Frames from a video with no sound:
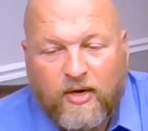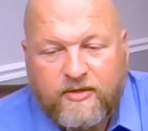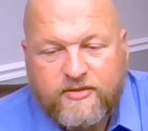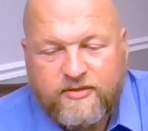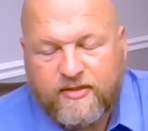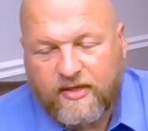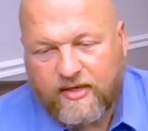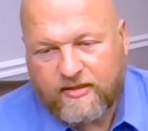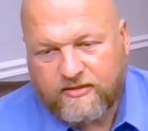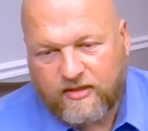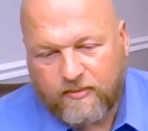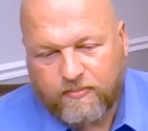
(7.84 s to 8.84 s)
process that
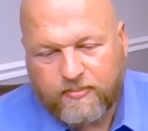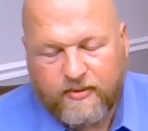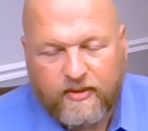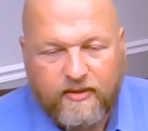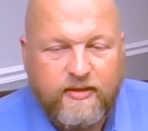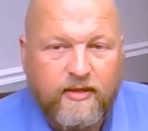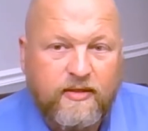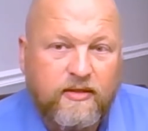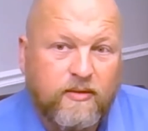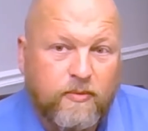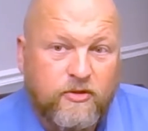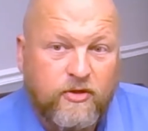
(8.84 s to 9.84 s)
ends up taking
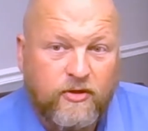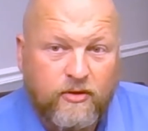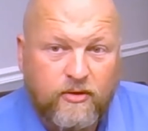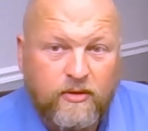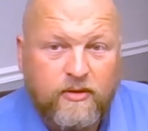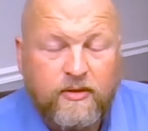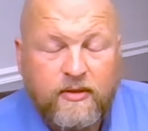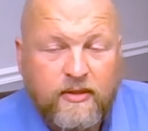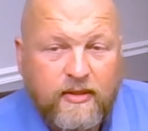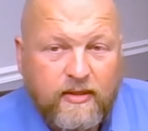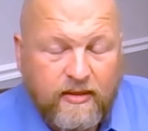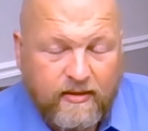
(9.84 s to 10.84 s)
the material
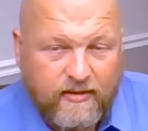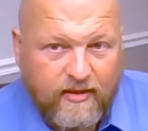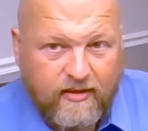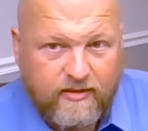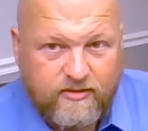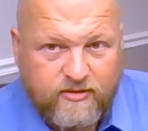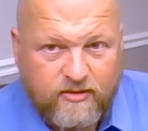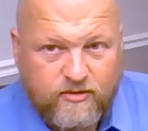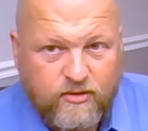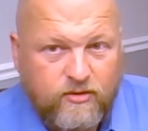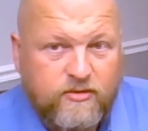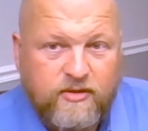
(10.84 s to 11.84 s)
that is a
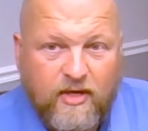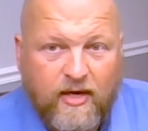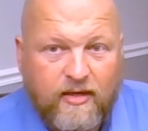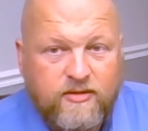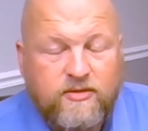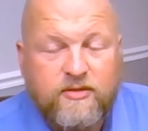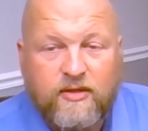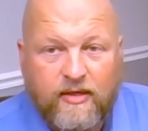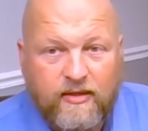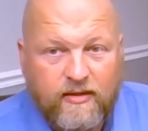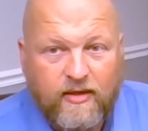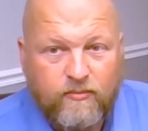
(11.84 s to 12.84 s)
certain size
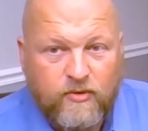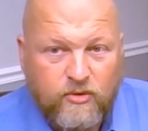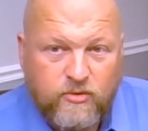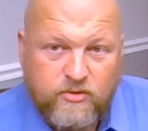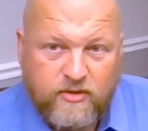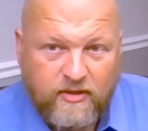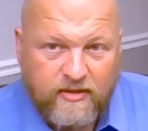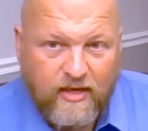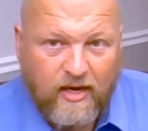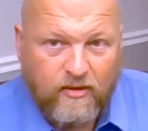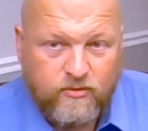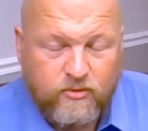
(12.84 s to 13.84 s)
and then reducing it
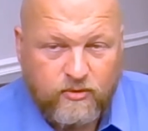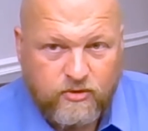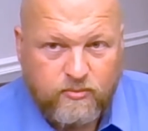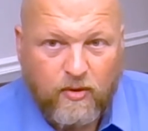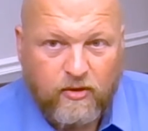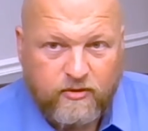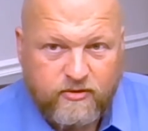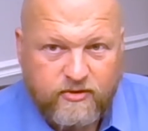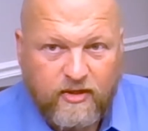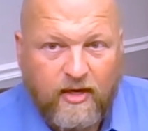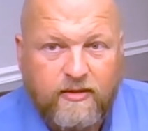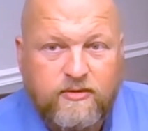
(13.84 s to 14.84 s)
down to a smaller
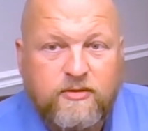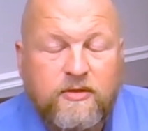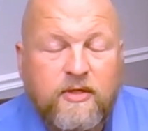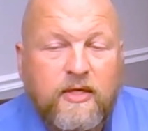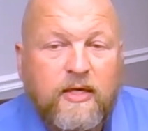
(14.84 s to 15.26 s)
size.